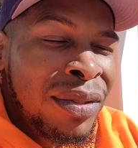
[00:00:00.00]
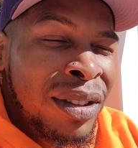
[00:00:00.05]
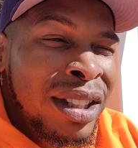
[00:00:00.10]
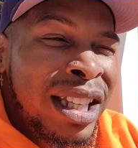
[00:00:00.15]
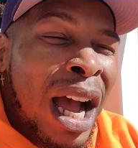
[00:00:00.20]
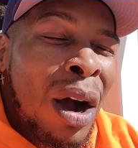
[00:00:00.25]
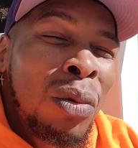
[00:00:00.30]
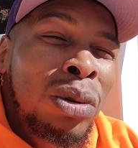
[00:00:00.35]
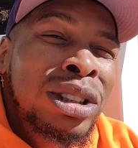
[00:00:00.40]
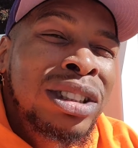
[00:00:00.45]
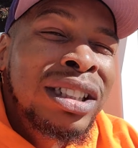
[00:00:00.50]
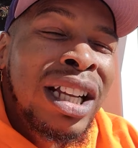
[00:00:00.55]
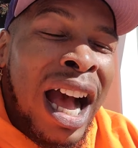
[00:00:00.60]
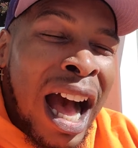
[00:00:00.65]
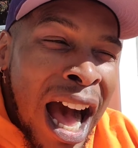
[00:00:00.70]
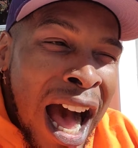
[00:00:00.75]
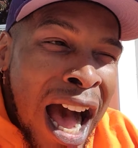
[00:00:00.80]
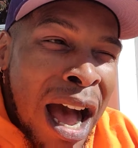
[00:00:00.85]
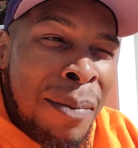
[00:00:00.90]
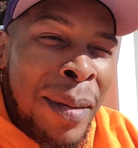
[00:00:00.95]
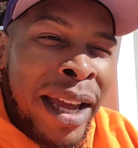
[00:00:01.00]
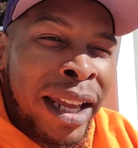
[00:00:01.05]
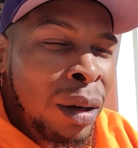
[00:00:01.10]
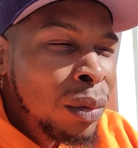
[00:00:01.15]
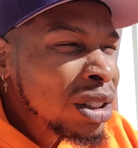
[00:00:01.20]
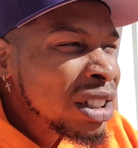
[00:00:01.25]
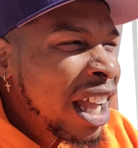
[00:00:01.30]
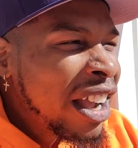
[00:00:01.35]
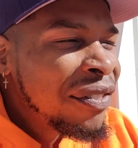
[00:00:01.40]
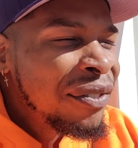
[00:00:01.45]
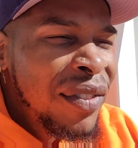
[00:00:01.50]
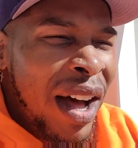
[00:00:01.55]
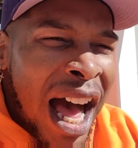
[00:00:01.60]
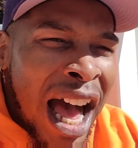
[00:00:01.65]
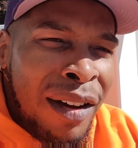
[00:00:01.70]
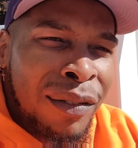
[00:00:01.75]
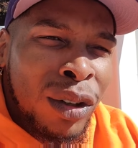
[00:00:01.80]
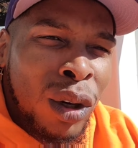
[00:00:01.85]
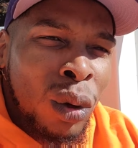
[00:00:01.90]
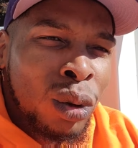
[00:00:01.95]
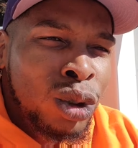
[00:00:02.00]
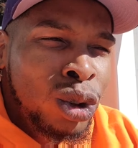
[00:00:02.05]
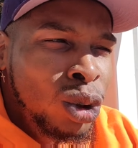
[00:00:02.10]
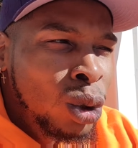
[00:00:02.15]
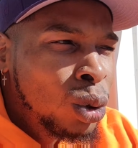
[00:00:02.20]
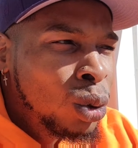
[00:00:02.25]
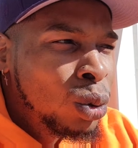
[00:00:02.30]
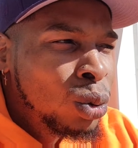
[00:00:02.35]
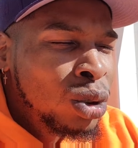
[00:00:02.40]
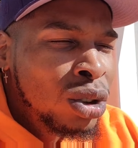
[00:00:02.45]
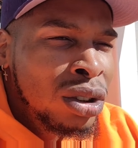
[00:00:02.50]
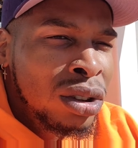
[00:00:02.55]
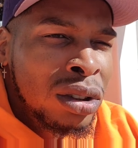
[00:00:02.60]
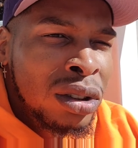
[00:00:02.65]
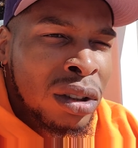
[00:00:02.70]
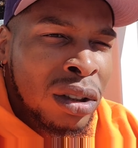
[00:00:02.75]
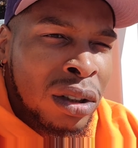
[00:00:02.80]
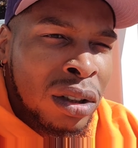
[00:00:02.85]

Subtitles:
That was God, man. It was like 5 of those dudes.